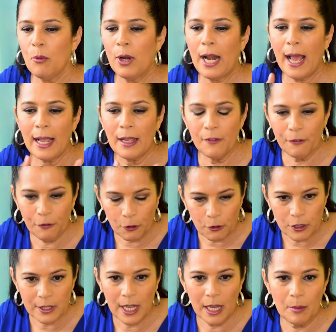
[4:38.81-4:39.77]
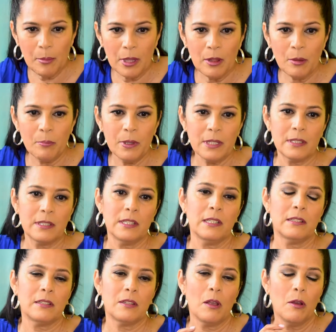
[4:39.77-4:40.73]
When I first came in the
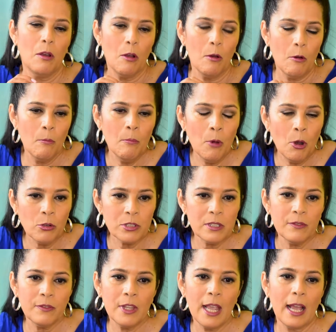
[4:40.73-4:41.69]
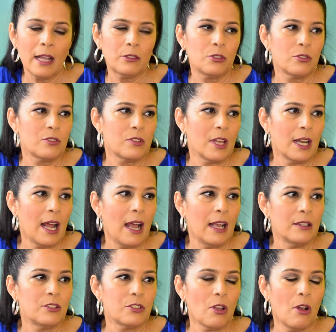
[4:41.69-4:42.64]
business, most of the actors that
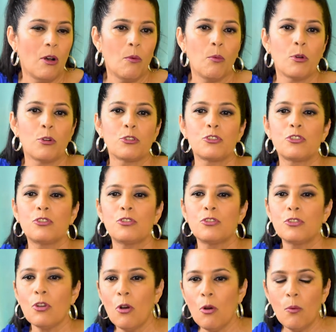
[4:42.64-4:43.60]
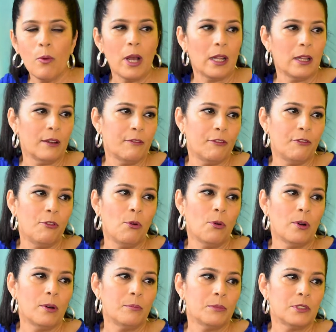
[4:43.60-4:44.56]
I saw were so well
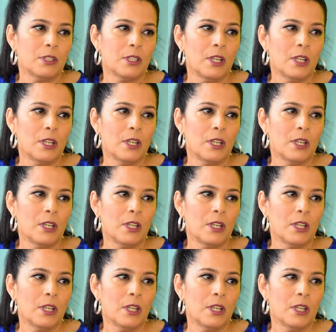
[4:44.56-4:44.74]
informed